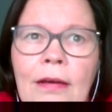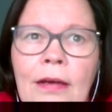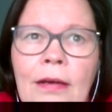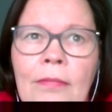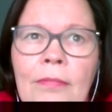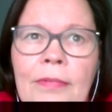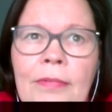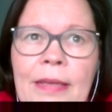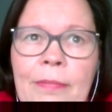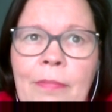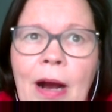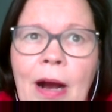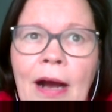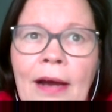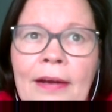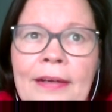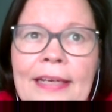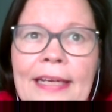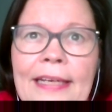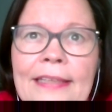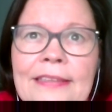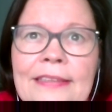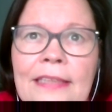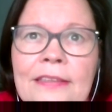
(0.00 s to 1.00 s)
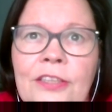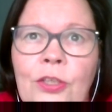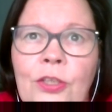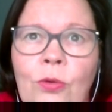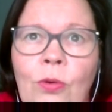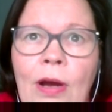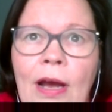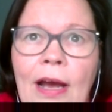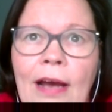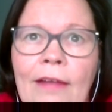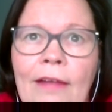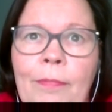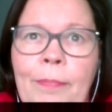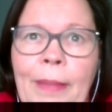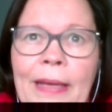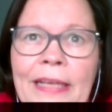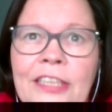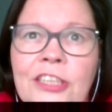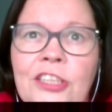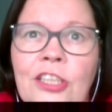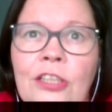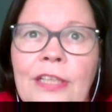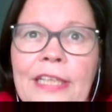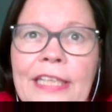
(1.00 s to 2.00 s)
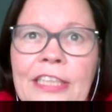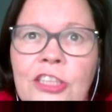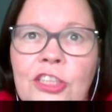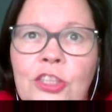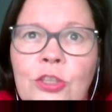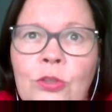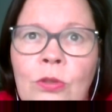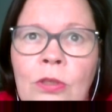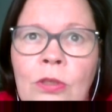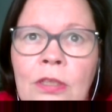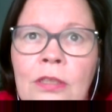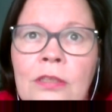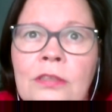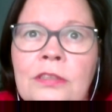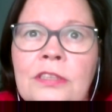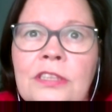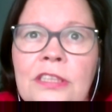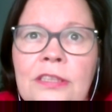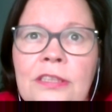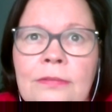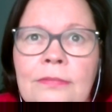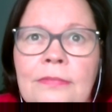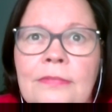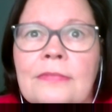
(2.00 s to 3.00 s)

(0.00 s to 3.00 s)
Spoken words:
demanded that you have pension insurance,